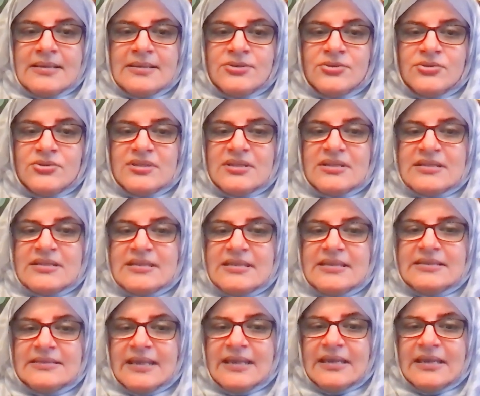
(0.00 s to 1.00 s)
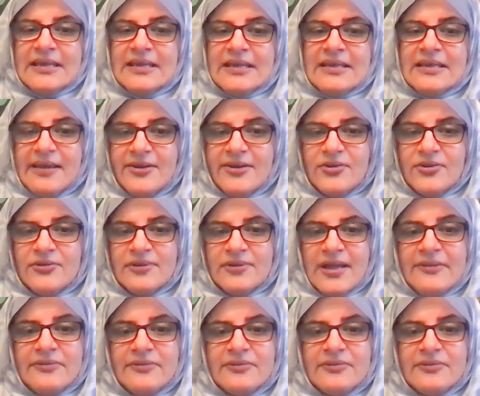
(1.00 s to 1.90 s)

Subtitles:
To succeed in any area of life,